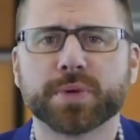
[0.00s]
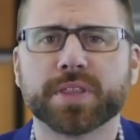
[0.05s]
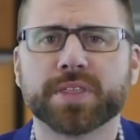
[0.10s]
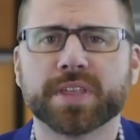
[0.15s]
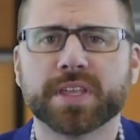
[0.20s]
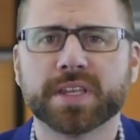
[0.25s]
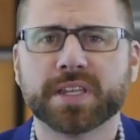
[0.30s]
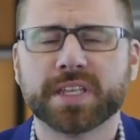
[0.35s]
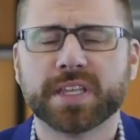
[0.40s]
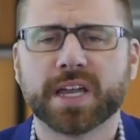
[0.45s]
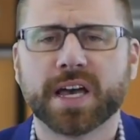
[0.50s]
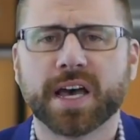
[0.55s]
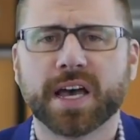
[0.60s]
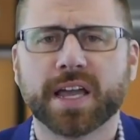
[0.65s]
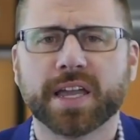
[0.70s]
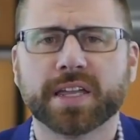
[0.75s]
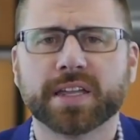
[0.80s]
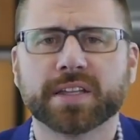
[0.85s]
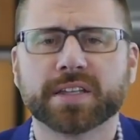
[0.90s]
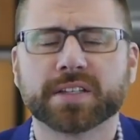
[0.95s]
within the
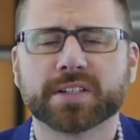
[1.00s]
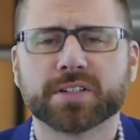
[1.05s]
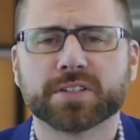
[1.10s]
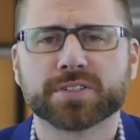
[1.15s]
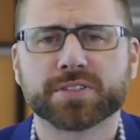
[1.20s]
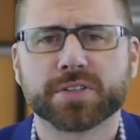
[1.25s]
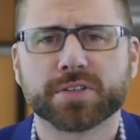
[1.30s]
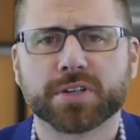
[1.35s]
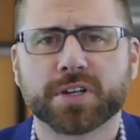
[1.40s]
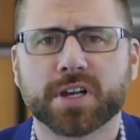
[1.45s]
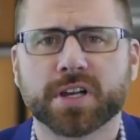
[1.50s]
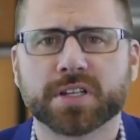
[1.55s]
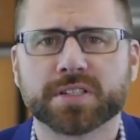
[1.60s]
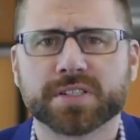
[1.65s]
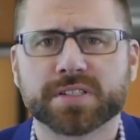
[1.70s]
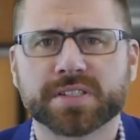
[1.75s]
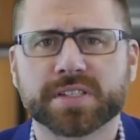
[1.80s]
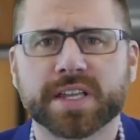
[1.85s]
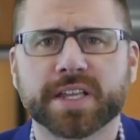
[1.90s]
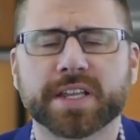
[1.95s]
eye can also cause
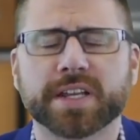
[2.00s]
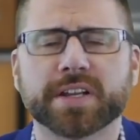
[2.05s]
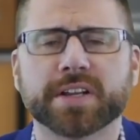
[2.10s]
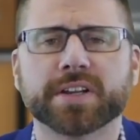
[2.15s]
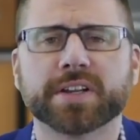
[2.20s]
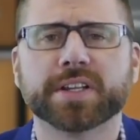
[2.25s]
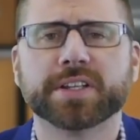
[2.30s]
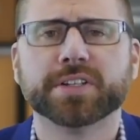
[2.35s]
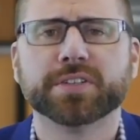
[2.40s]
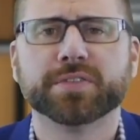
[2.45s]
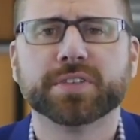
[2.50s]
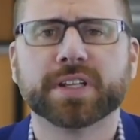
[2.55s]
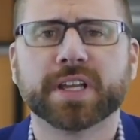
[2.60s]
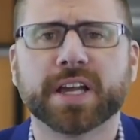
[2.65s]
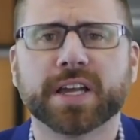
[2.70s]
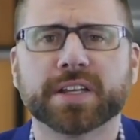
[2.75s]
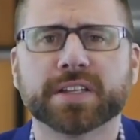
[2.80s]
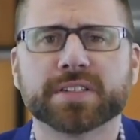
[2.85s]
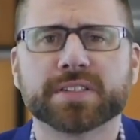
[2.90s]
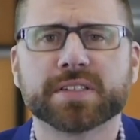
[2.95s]
a secondary
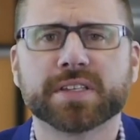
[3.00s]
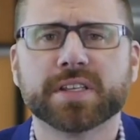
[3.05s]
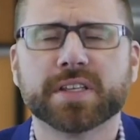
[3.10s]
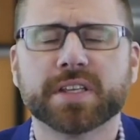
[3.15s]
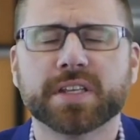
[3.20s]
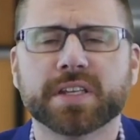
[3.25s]
uveitis,